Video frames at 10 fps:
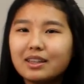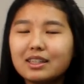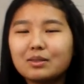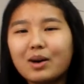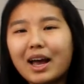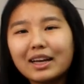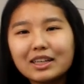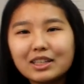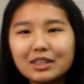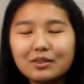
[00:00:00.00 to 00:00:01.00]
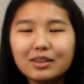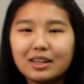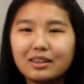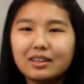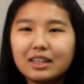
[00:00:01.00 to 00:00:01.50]
this is what I could do,
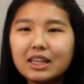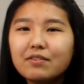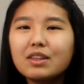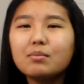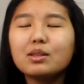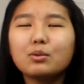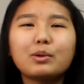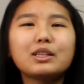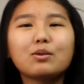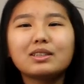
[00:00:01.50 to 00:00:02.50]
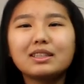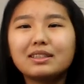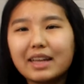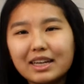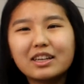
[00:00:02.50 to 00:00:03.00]
and give them the resources
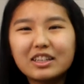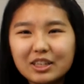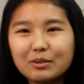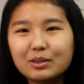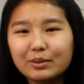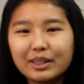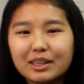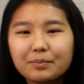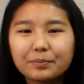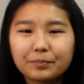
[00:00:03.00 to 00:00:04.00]
they could use, really.